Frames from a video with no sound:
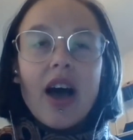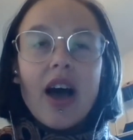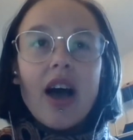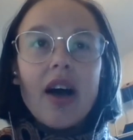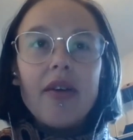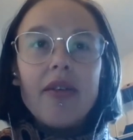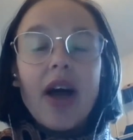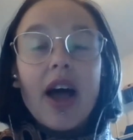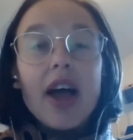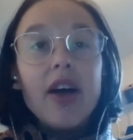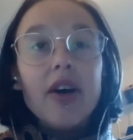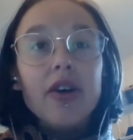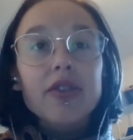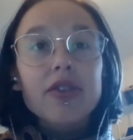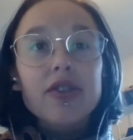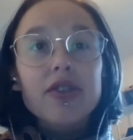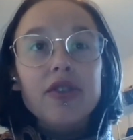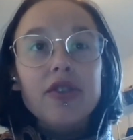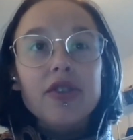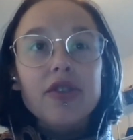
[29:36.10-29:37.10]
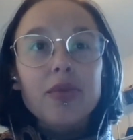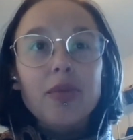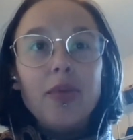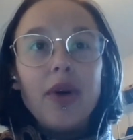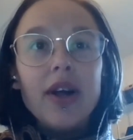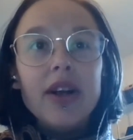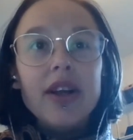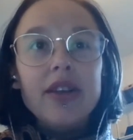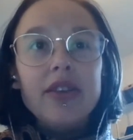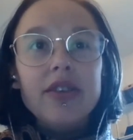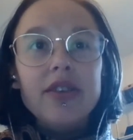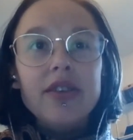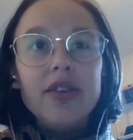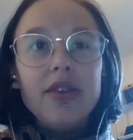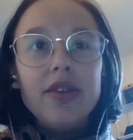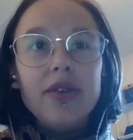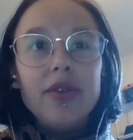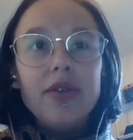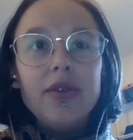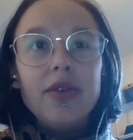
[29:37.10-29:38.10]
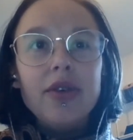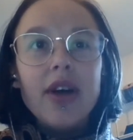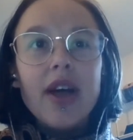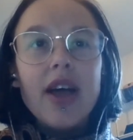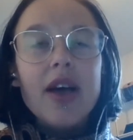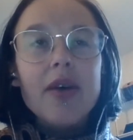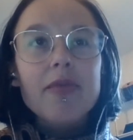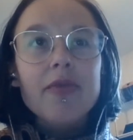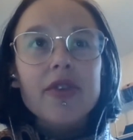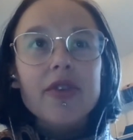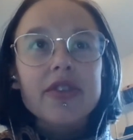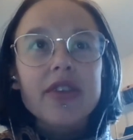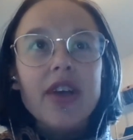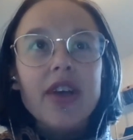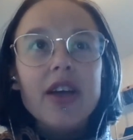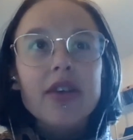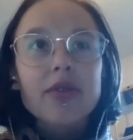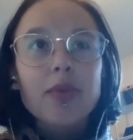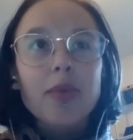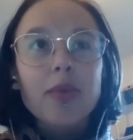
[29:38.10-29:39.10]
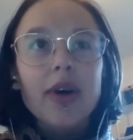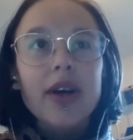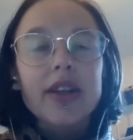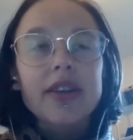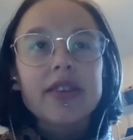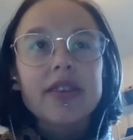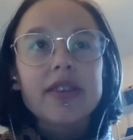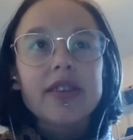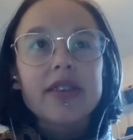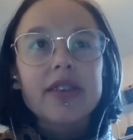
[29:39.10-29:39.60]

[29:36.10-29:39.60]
I also just wanted to emphasize what